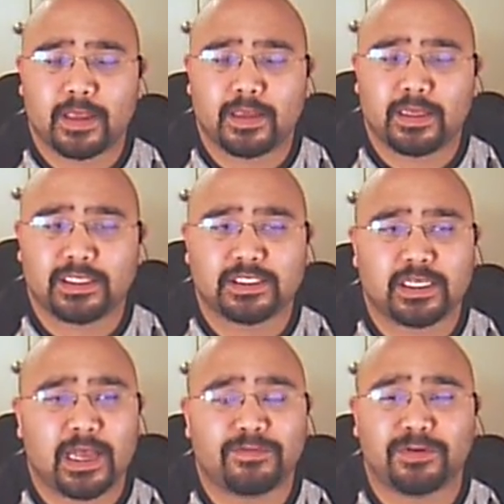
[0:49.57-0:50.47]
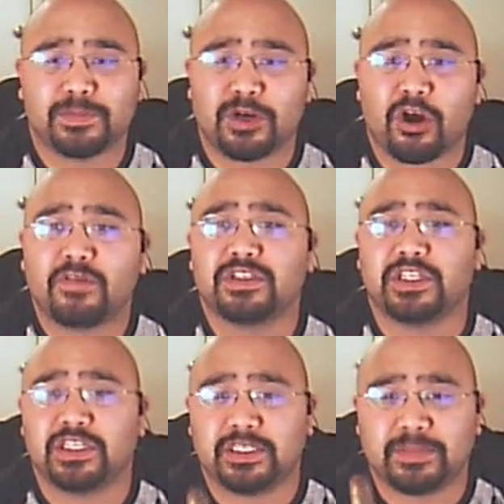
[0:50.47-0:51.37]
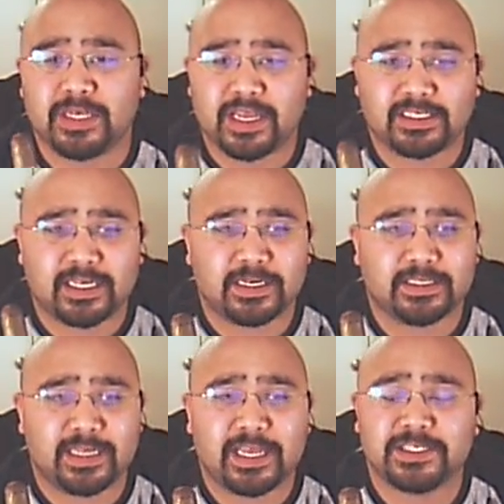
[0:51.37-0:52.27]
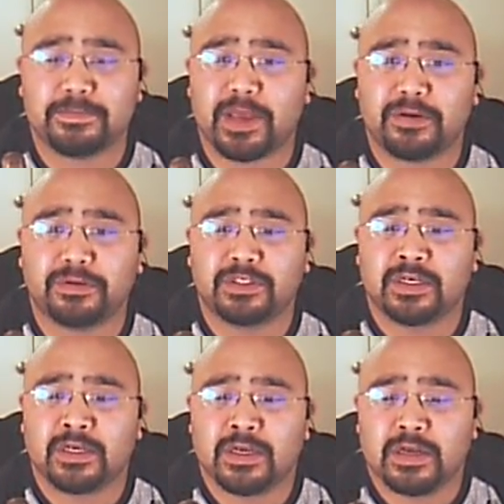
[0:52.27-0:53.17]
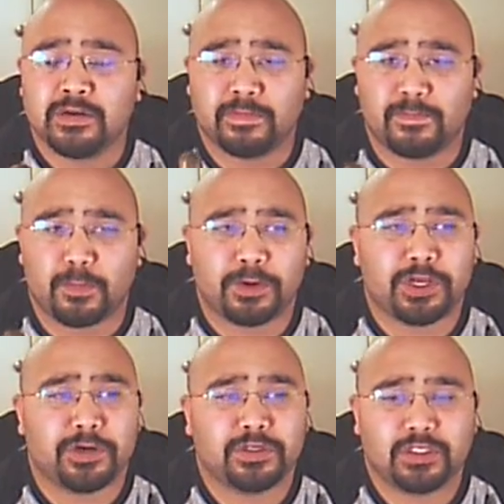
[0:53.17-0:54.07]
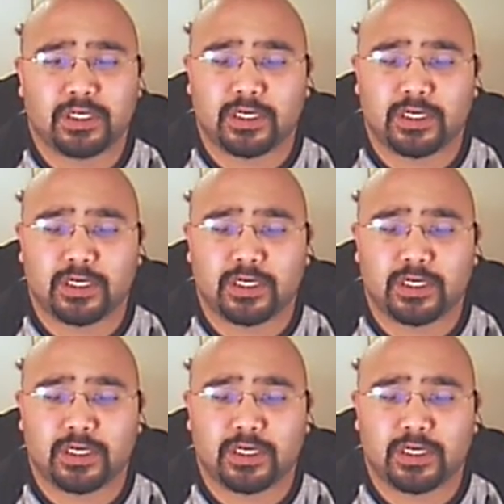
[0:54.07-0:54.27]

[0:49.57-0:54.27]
It's after it's been harvested, it's aged in bales for 4 years.